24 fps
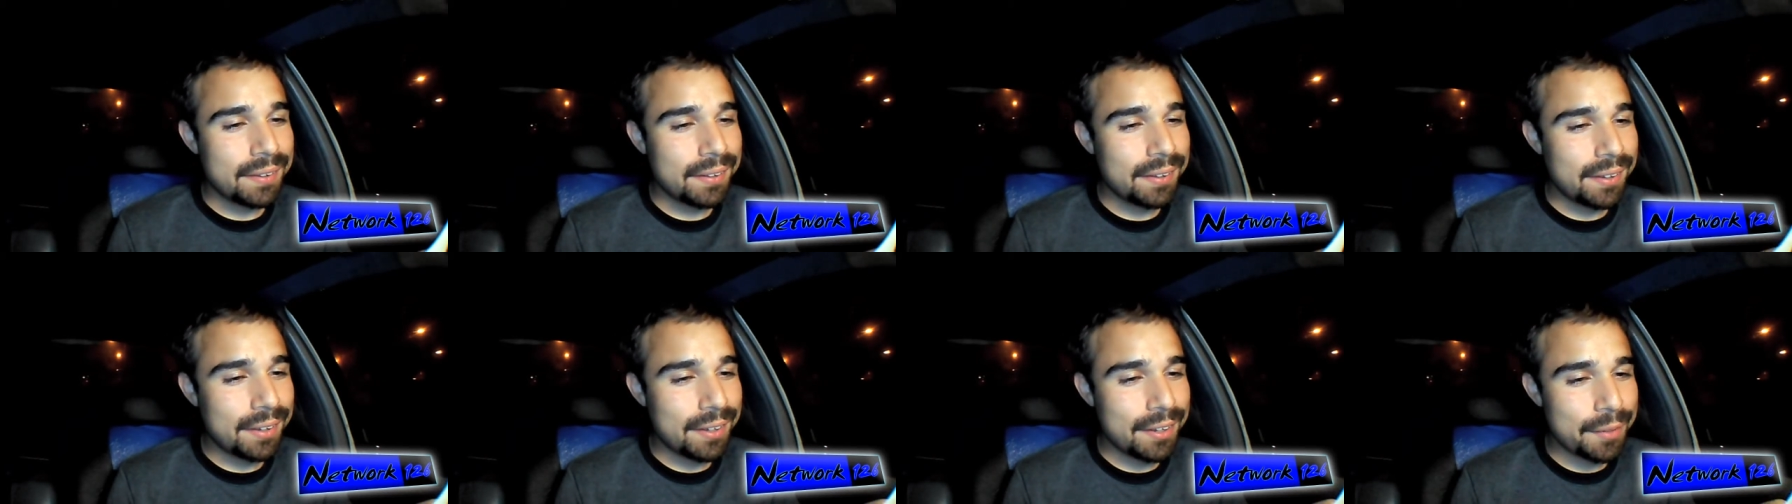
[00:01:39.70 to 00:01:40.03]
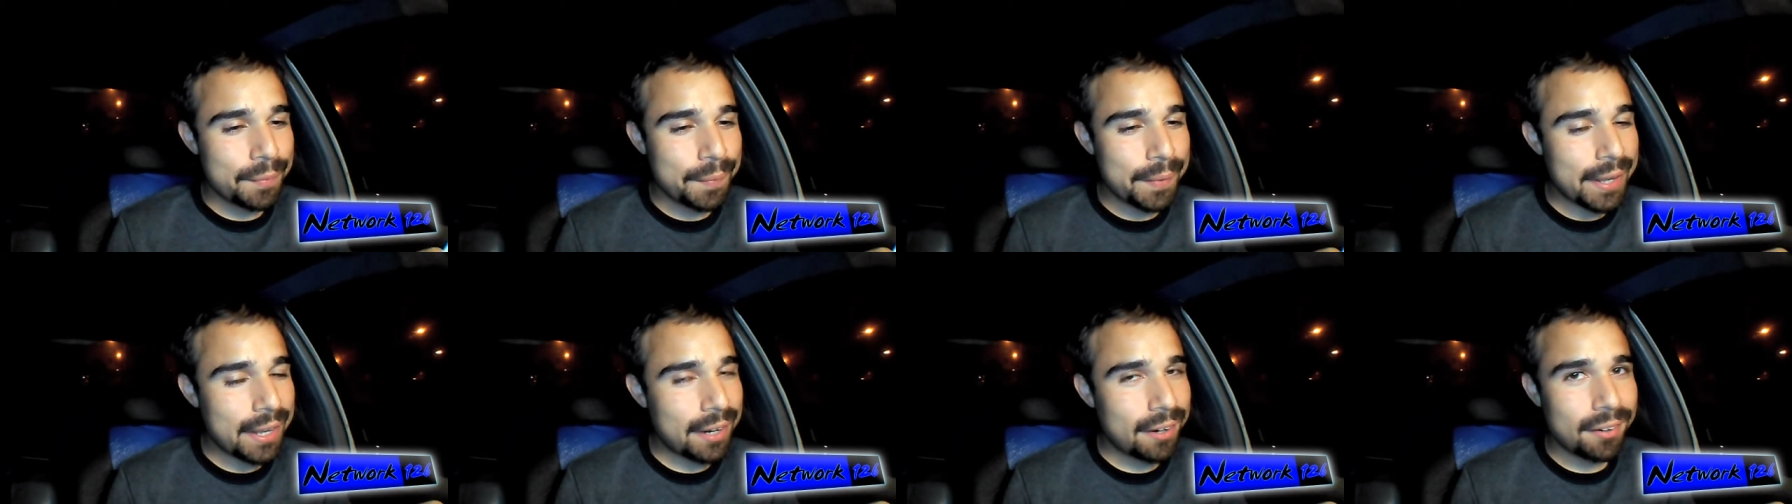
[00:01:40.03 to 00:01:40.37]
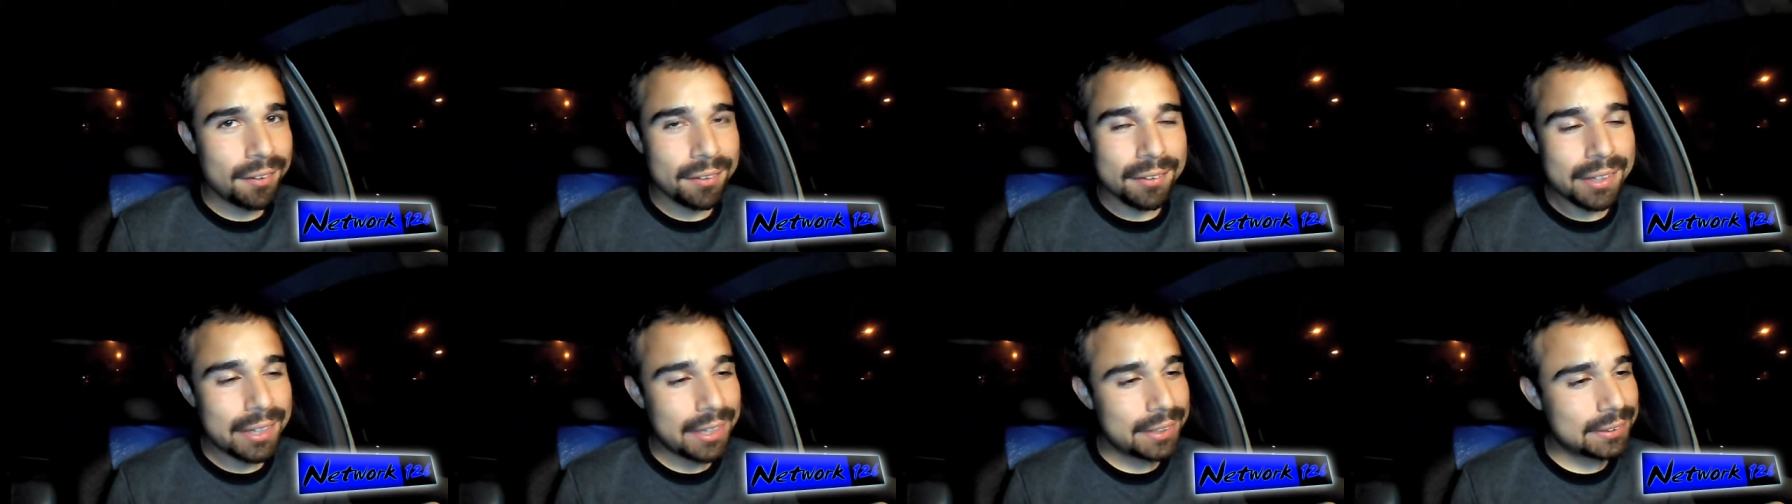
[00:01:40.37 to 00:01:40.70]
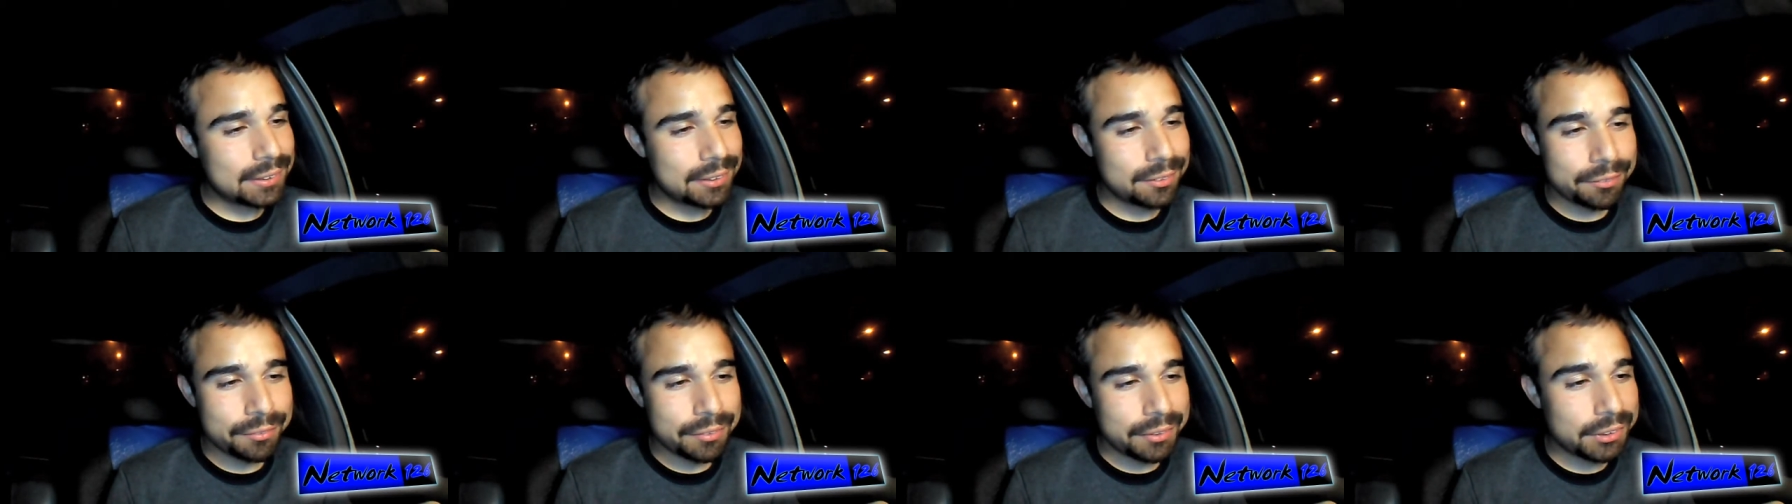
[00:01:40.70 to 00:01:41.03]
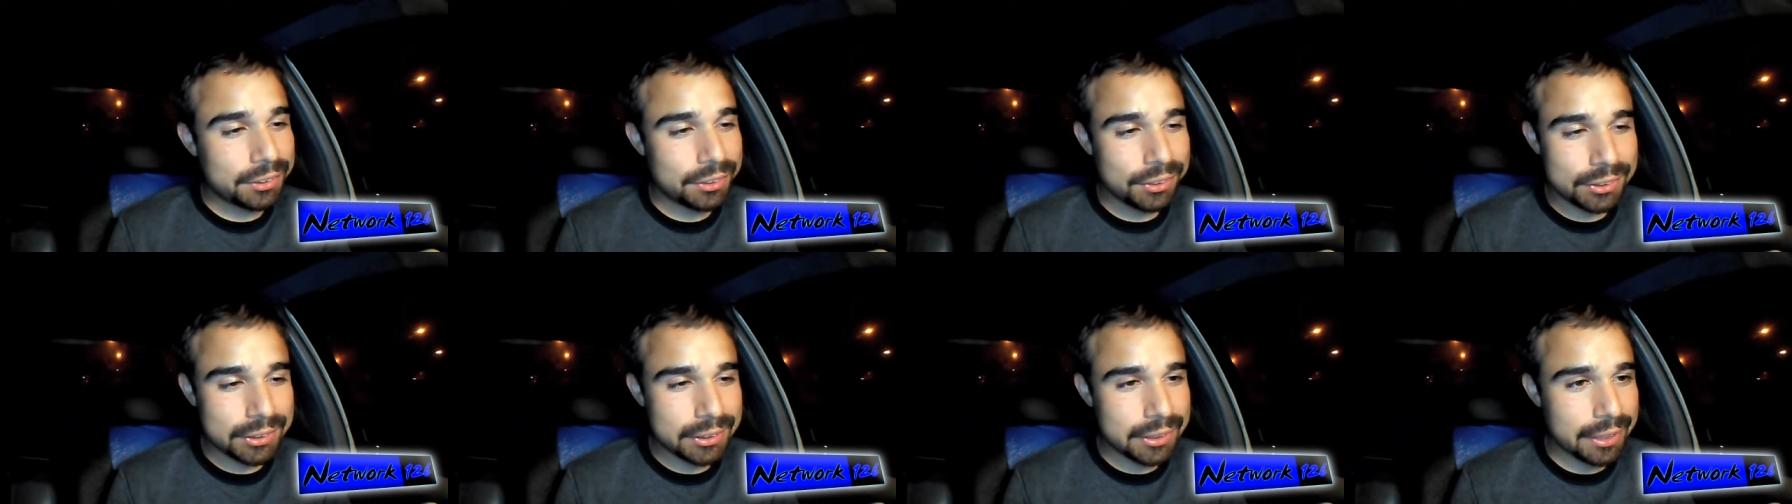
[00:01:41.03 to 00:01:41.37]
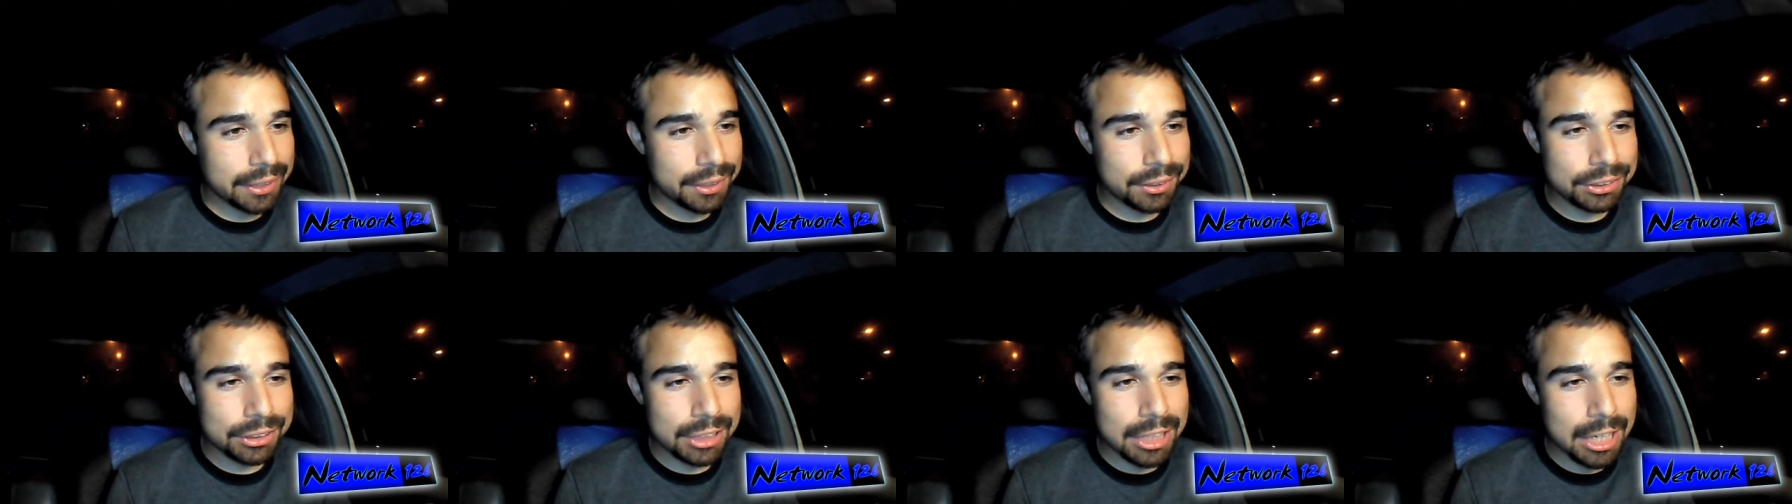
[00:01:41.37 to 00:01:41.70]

oh man, all kinds of interesting